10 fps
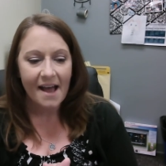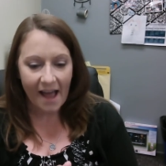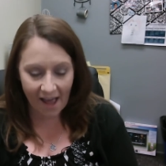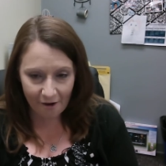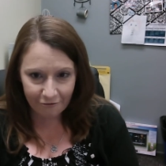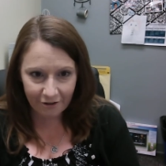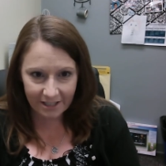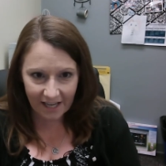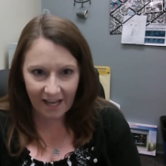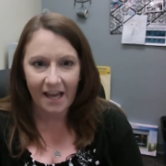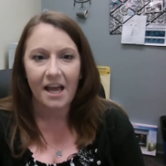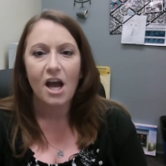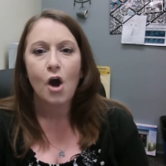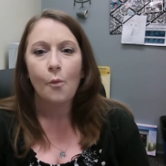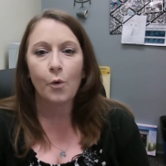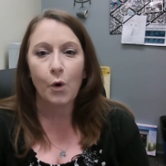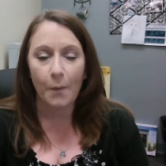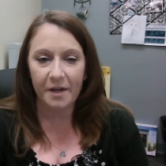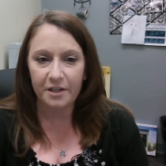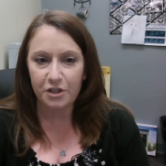every day
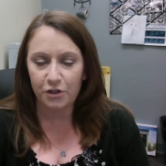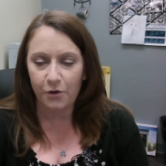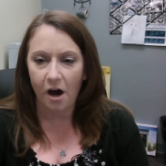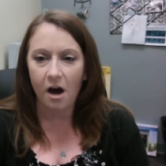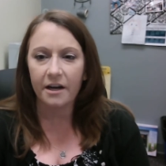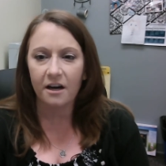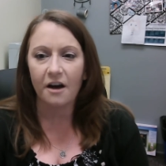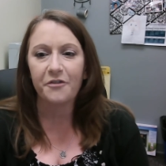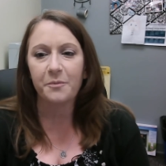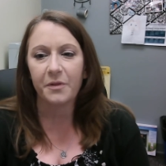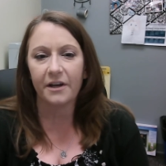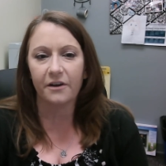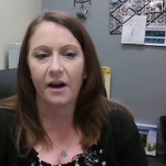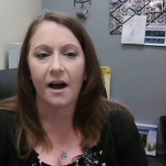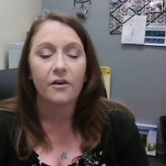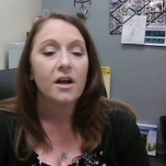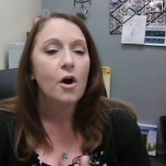coming to on and off the playground,